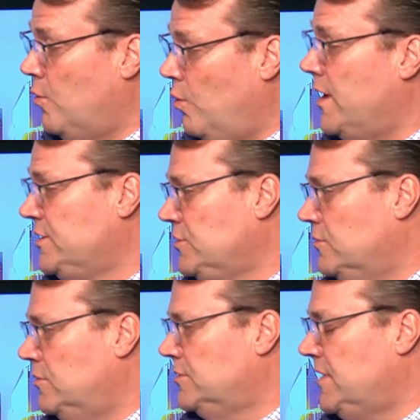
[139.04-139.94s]
I
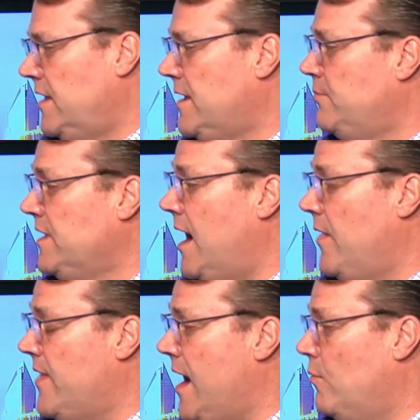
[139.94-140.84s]
schools, and then beyond
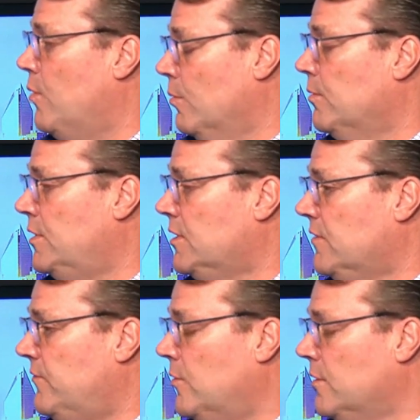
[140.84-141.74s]
that, what we're really looking
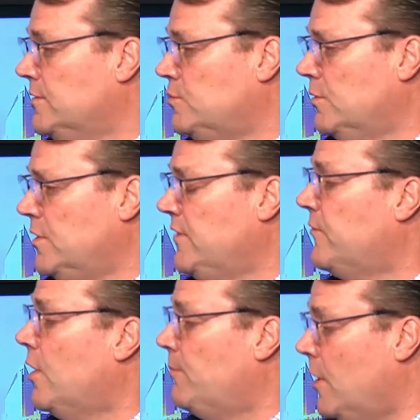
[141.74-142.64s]
for is we're looking for
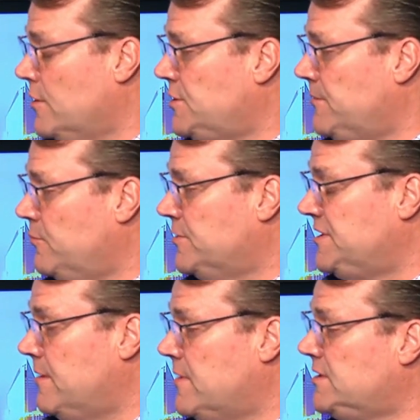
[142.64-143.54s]
our partnership with
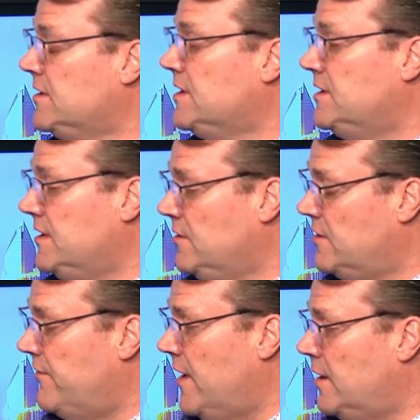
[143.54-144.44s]
CMS to continue to
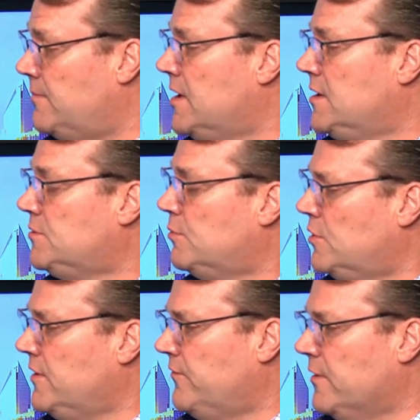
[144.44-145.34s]
develop. So we're
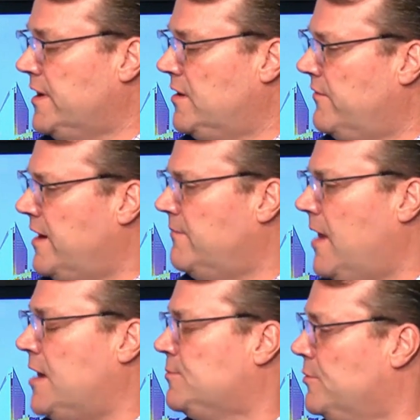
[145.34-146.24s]
looking for innovative
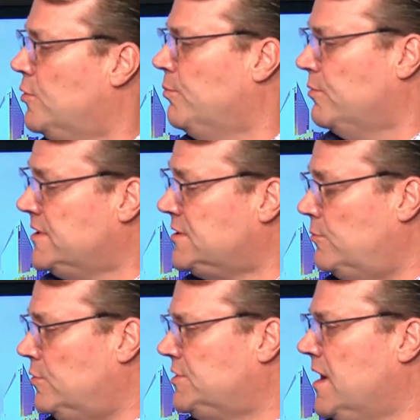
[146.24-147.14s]
entrepreneurial
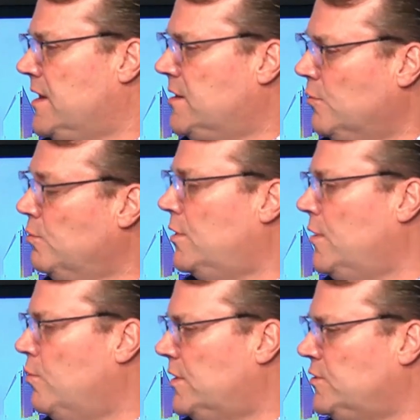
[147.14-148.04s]
principals that really
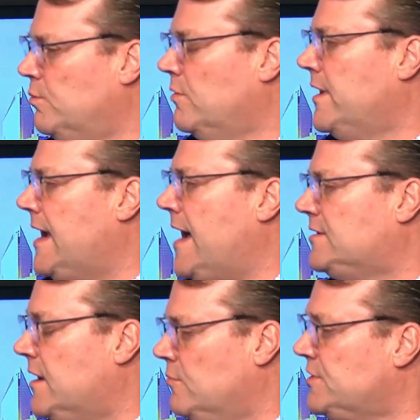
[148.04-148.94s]
want to bring
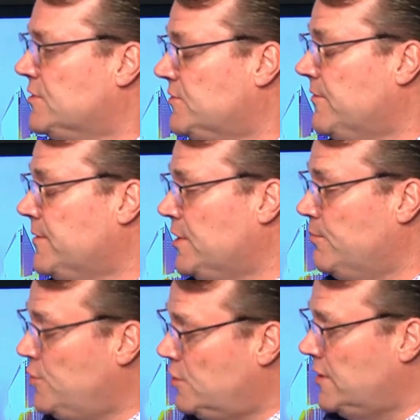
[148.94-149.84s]
outside research from the
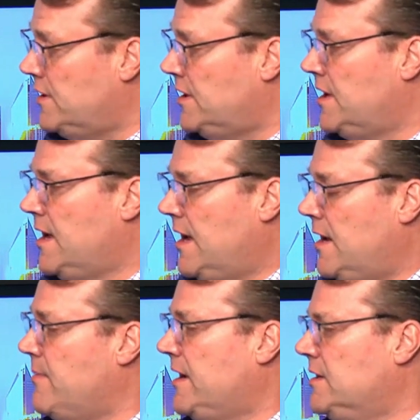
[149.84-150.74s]
community and
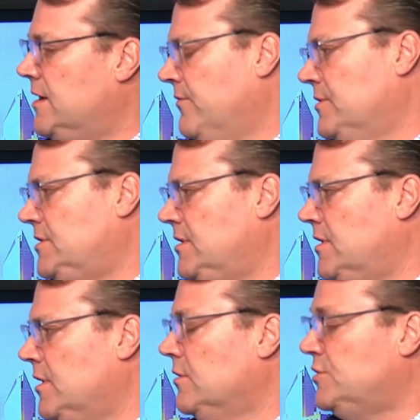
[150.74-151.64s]
make a difference in
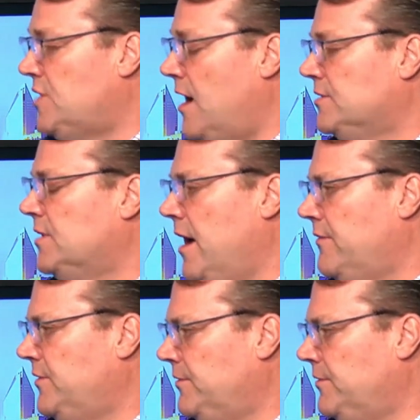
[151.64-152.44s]
their child's lives.